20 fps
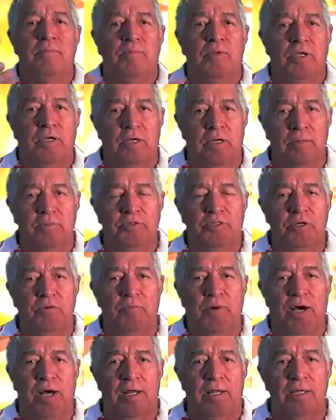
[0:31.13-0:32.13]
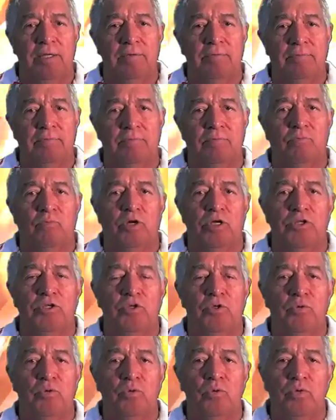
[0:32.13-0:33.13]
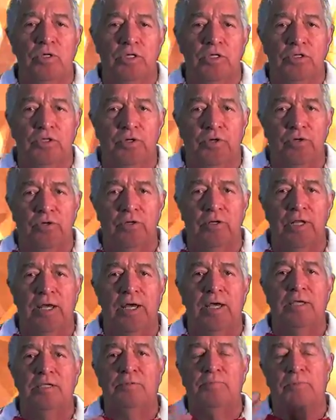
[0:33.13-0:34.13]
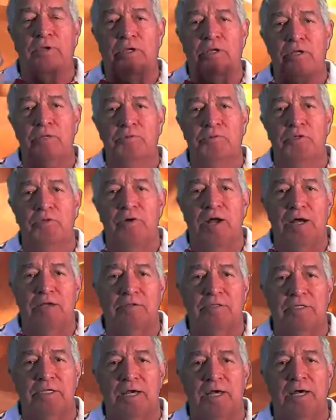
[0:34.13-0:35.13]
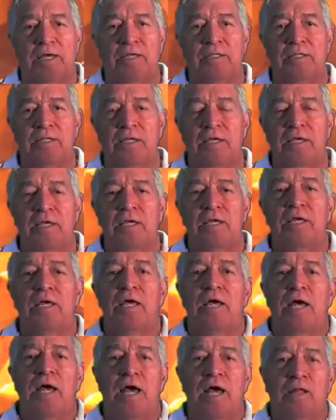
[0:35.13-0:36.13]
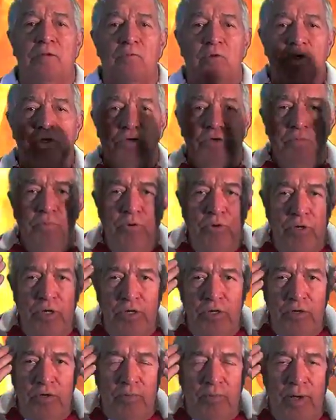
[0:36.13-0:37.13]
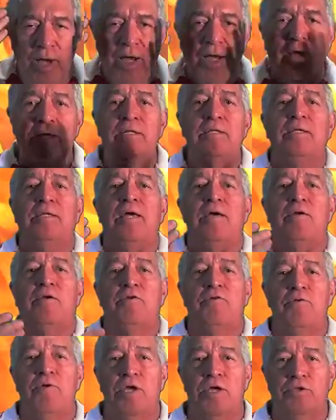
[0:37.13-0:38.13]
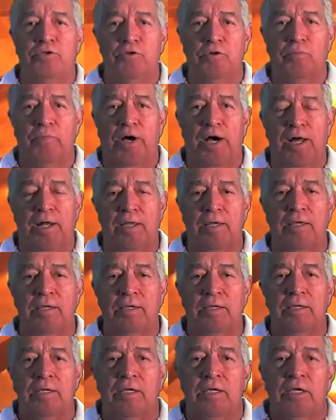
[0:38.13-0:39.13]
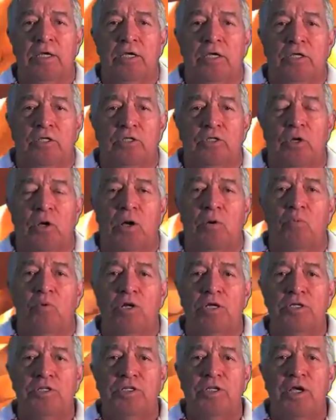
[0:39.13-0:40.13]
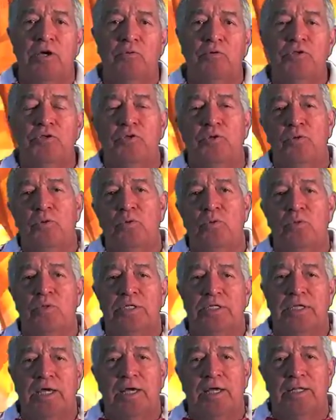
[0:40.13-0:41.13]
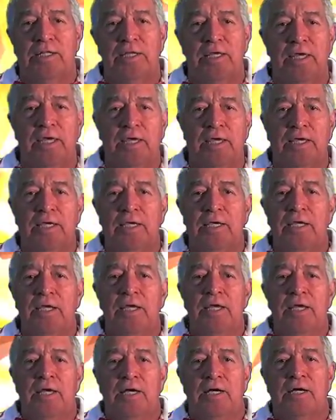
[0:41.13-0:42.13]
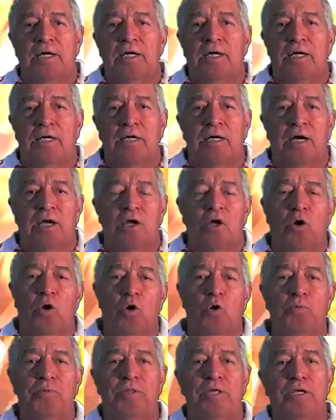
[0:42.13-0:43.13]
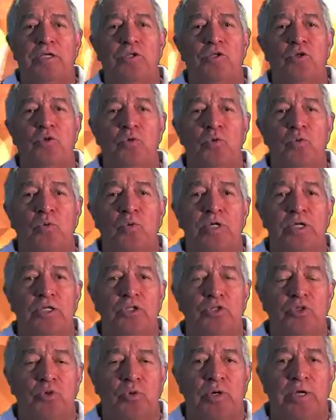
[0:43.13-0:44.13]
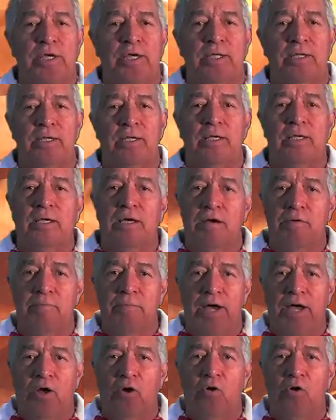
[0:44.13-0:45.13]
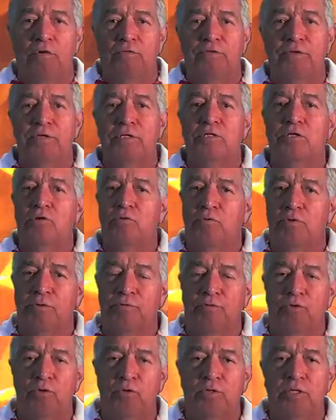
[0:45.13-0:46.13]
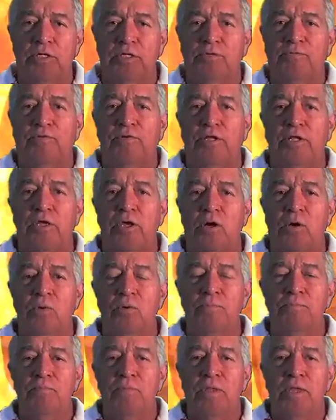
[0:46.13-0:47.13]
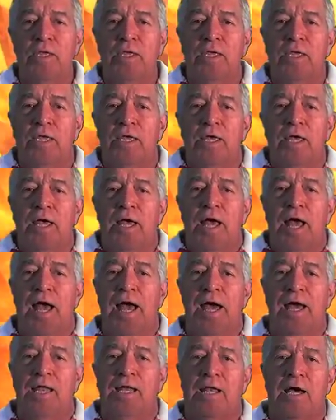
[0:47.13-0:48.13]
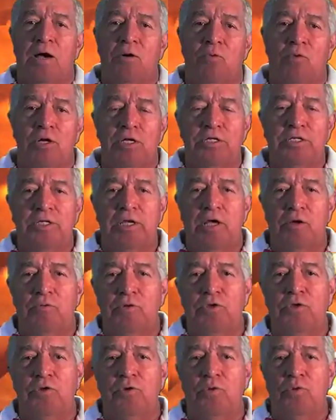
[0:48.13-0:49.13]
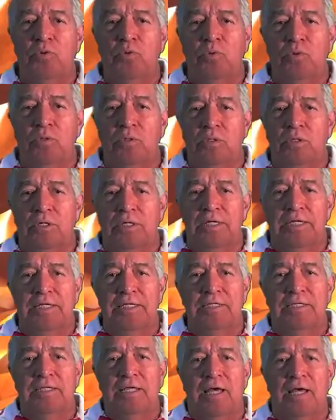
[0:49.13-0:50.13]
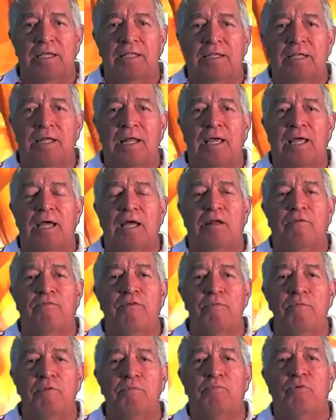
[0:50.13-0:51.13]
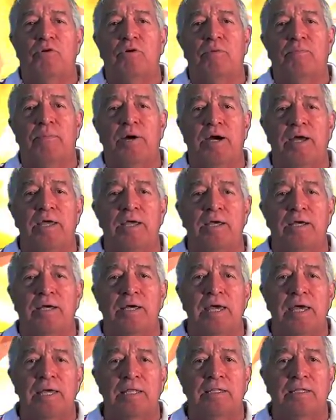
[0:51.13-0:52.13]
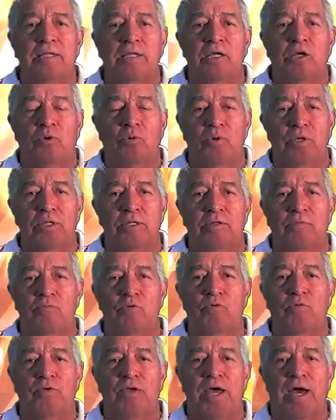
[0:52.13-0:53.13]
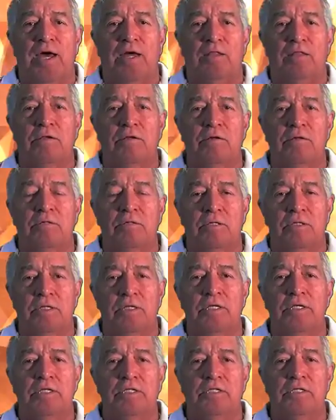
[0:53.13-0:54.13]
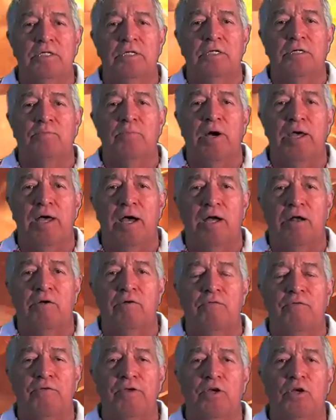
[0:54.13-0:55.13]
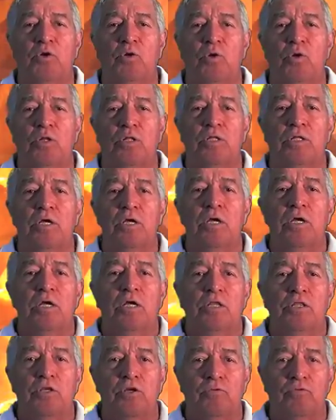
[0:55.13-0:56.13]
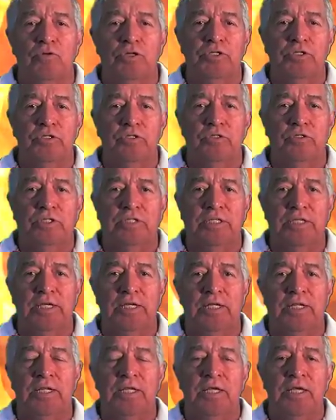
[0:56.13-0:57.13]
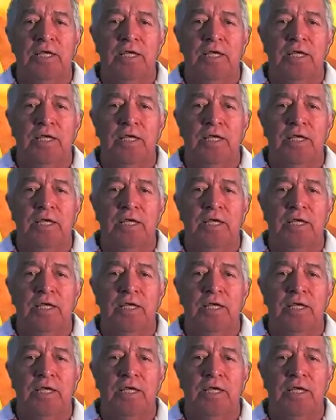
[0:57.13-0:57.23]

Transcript: becomes your body. What you internalize becomes your outside, and what you put in your mind can create your body. So I want to share with you a technique. Uh, I hope that you enjoy it and come back often to review this video. And I want to share with you an insight that I got from a book by uh, Anthony Quinn, the movie actor, and his uh, biography called The Original Sin.